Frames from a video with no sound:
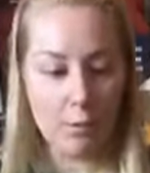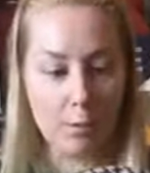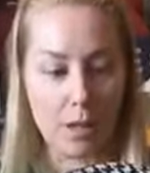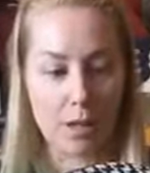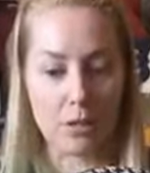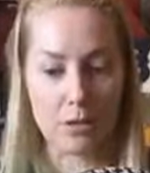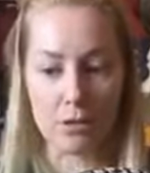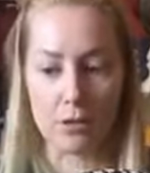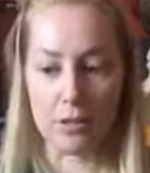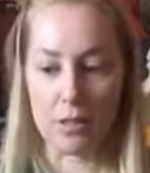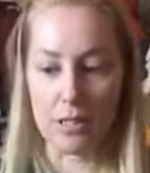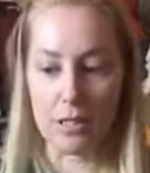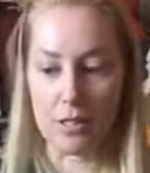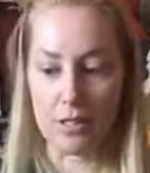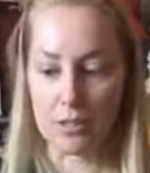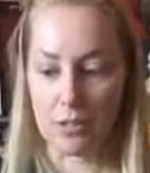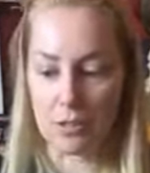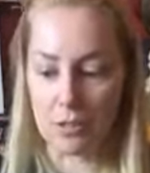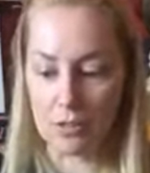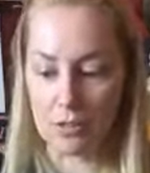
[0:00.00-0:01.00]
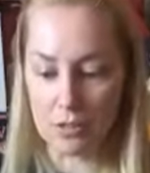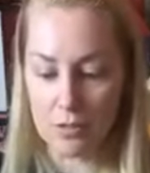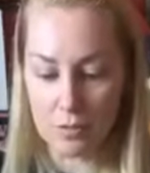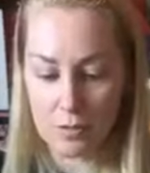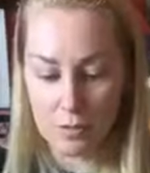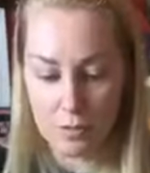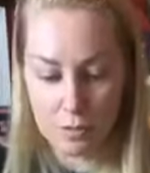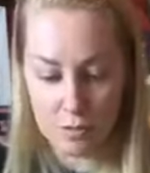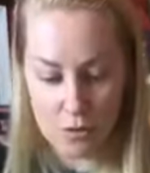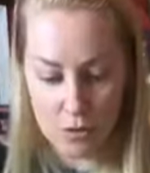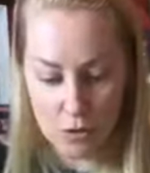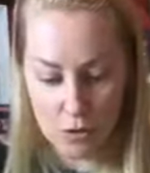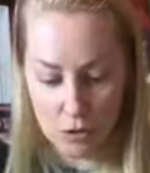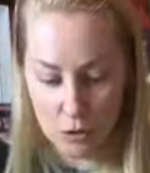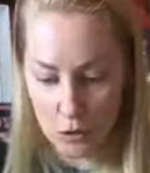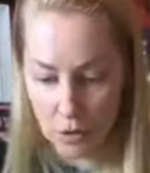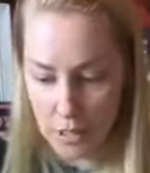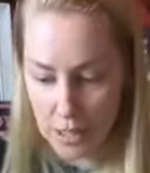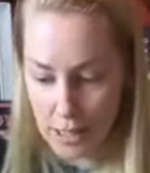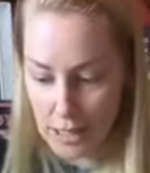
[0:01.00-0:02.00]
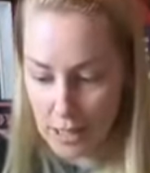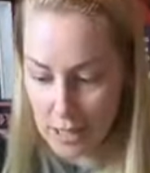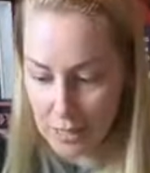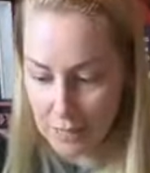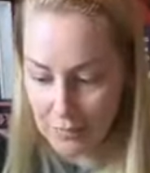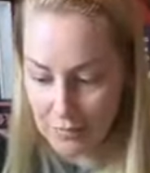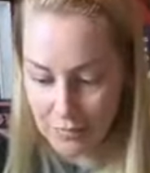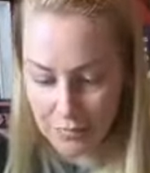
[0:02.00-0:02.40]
Make sure that it's straight.